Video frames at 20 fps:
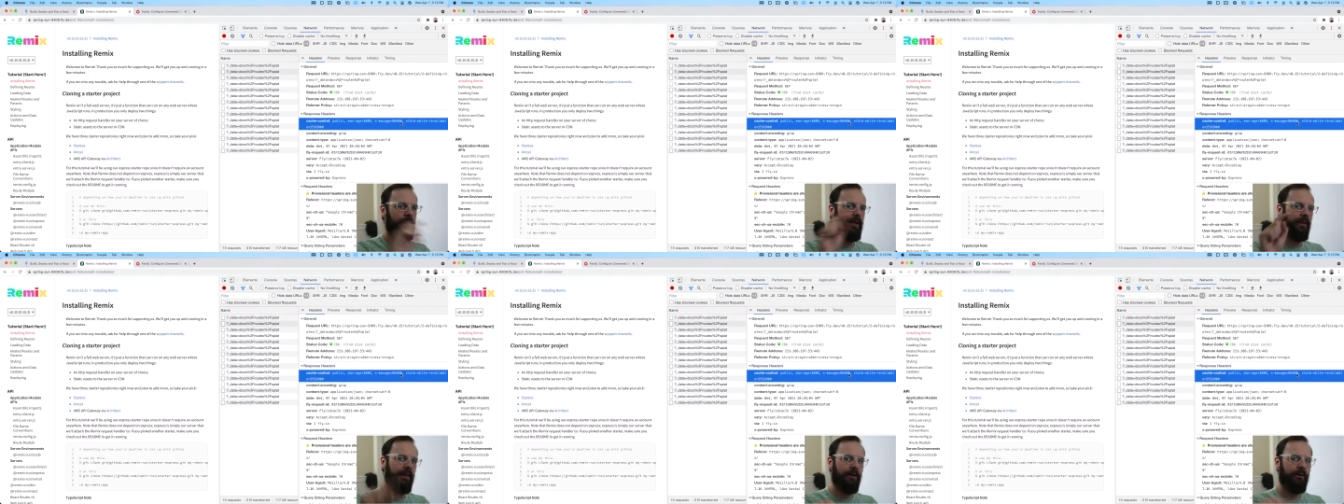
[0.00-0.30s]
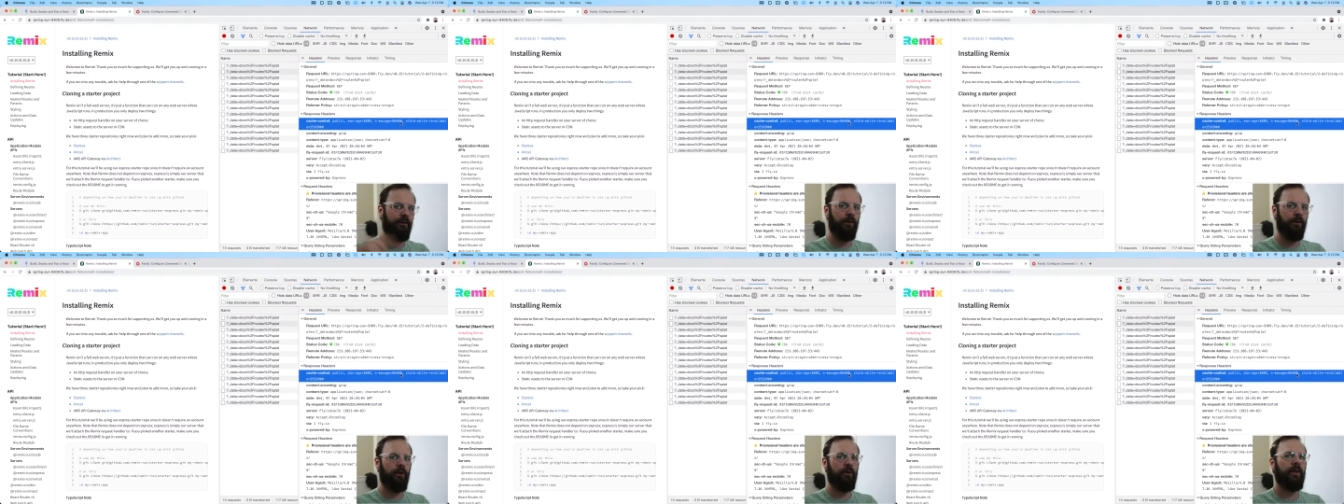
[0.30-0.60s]
and then
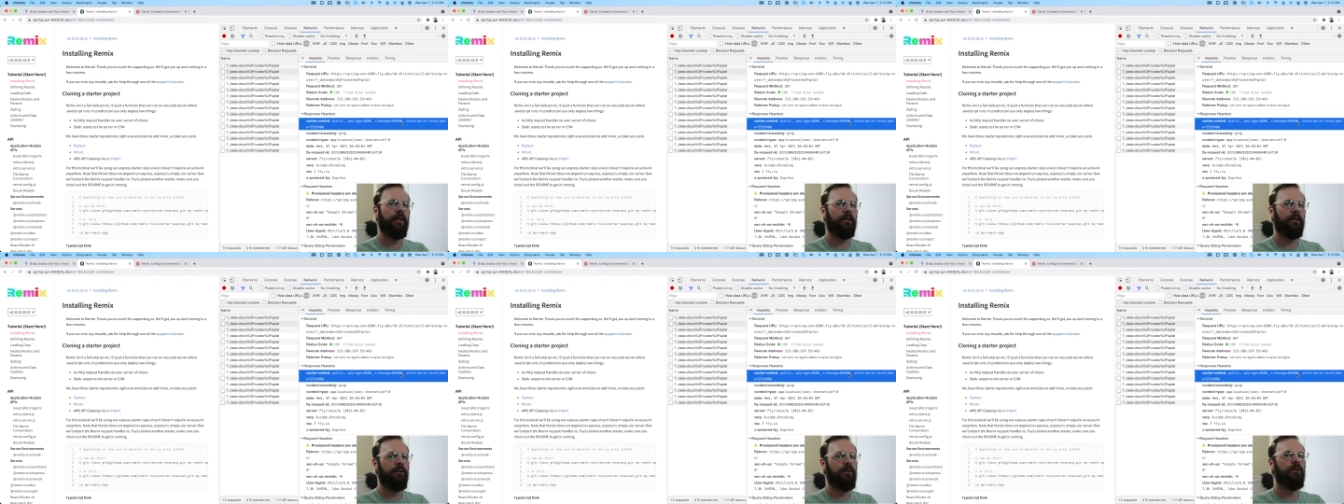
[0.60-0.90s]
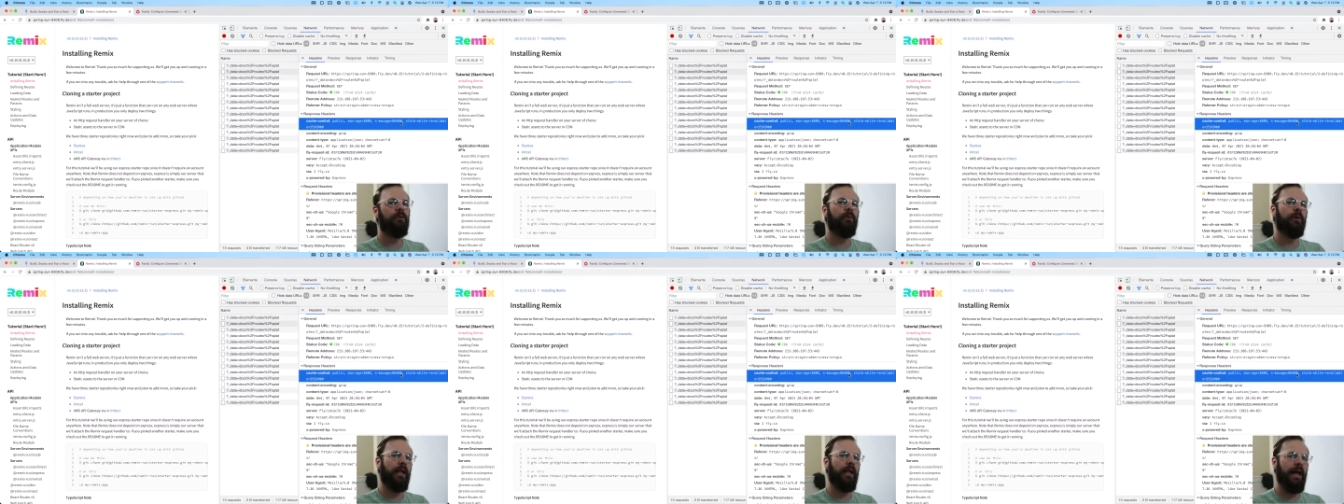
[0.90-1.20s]
it'll go get the
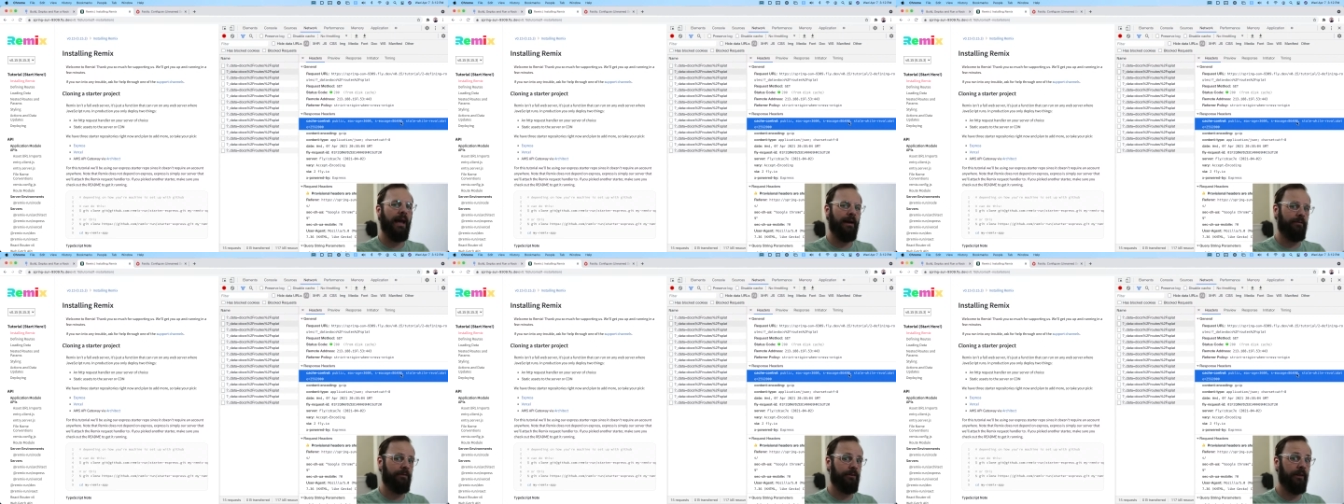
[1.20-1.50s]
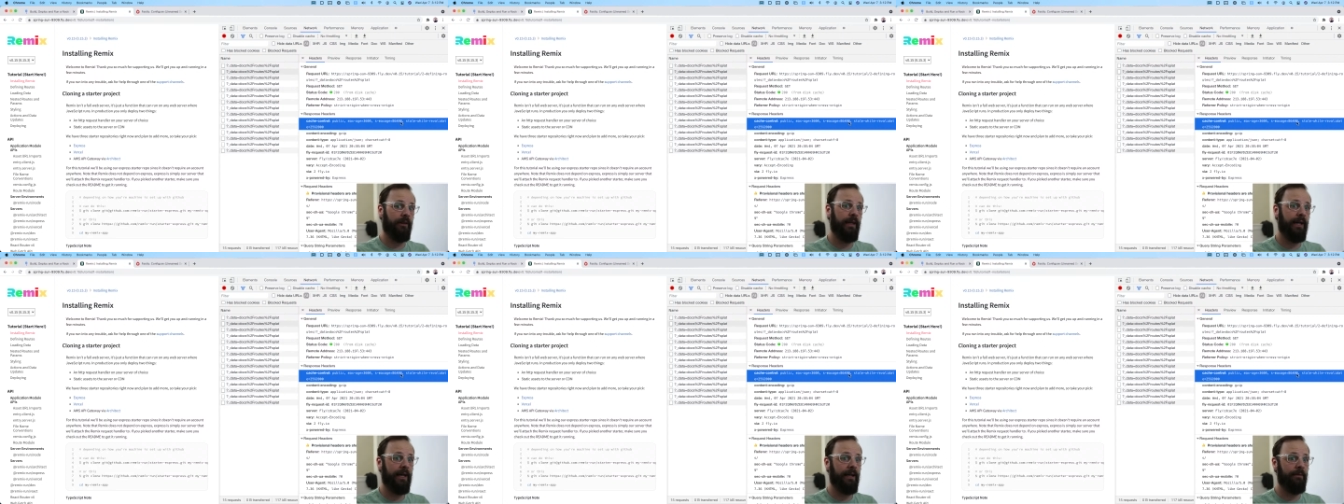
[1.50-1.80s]
new one after
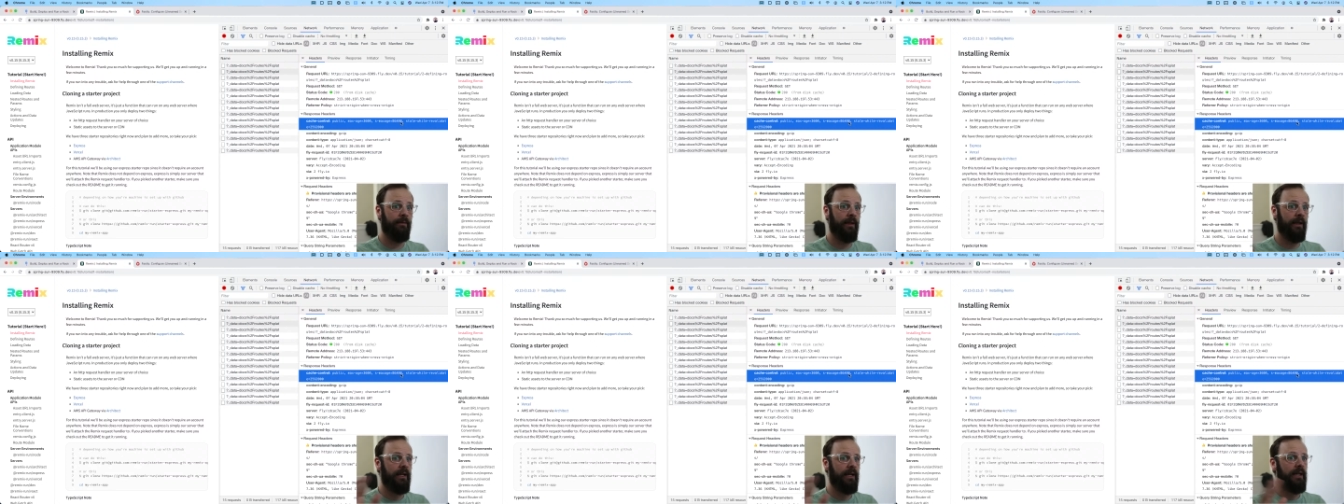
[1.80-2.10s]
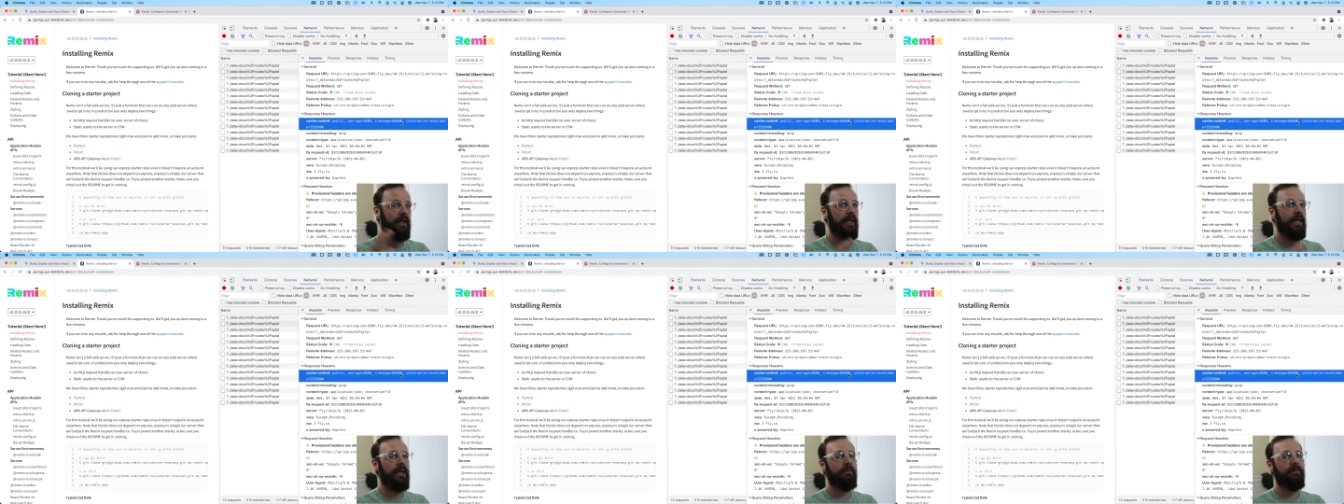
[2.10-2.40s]
that.
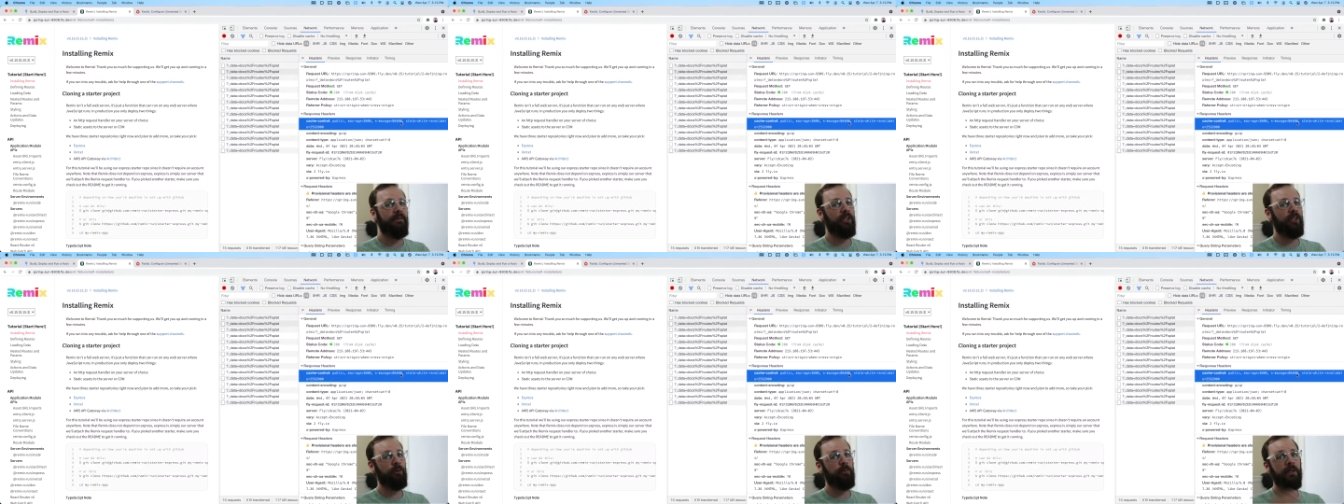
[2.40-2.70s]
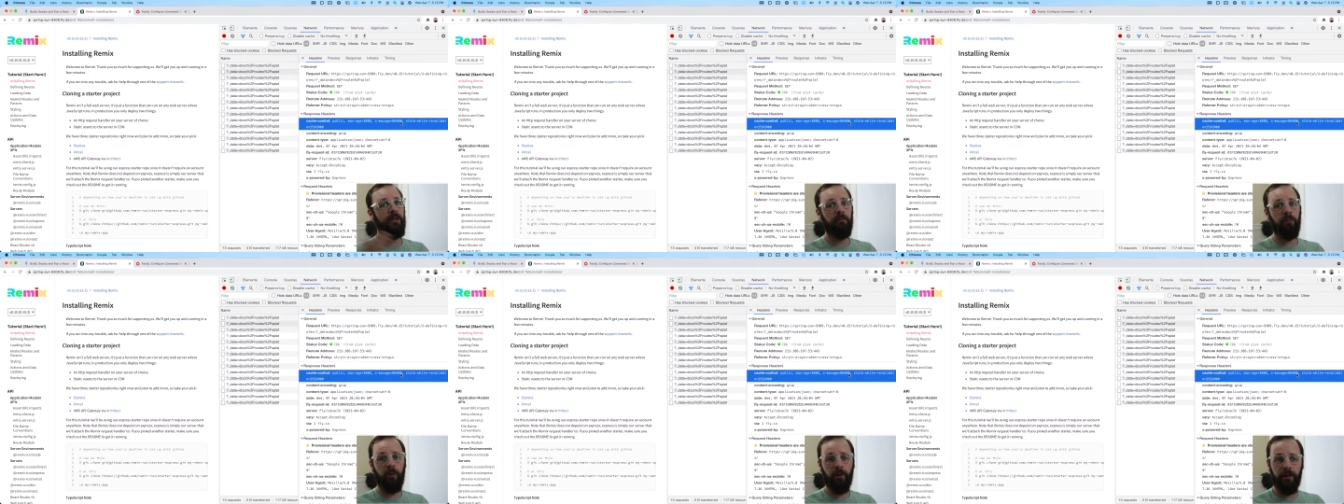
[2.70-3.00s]
If it has
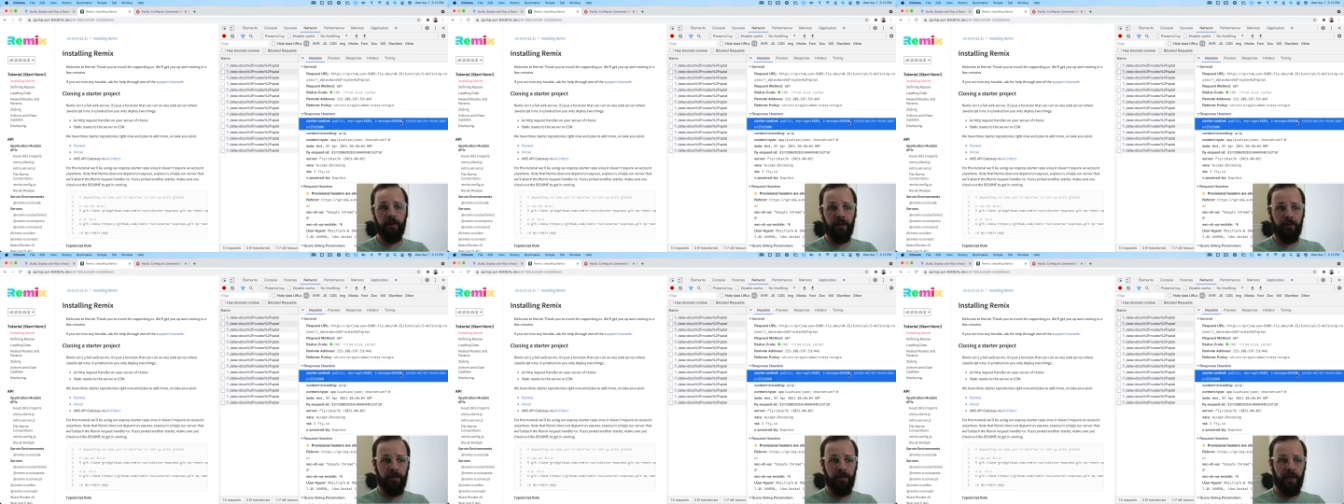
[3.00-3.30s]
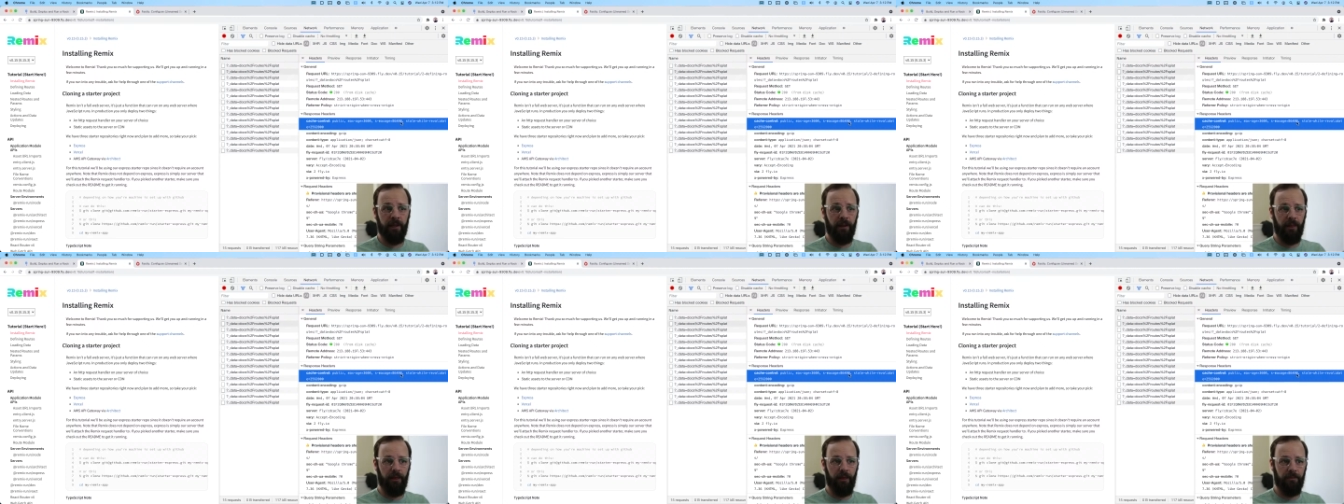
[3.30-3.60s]
been more than a
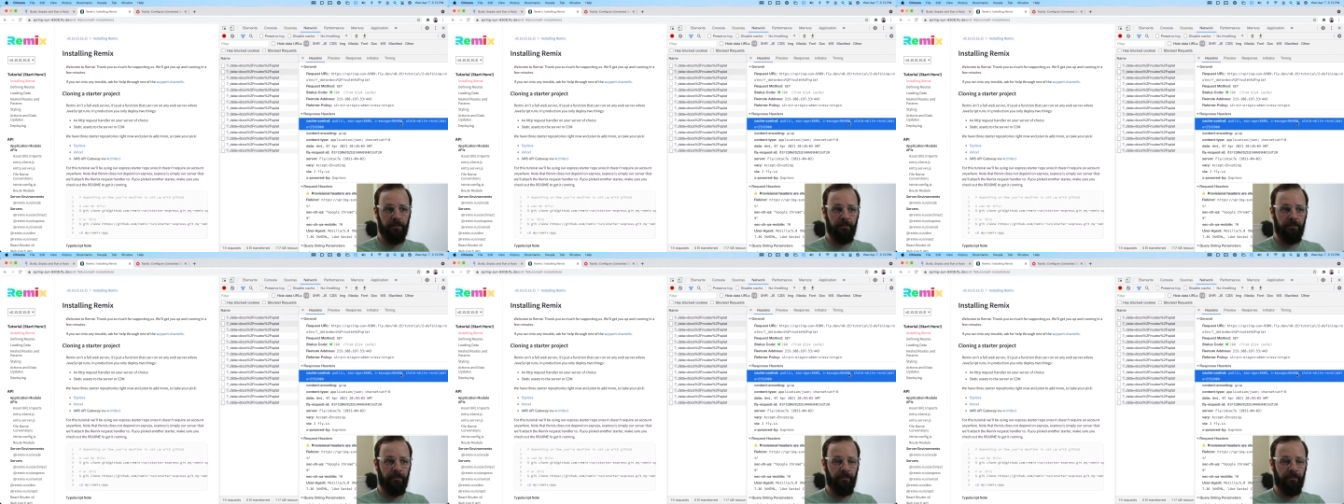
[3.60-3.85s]
month,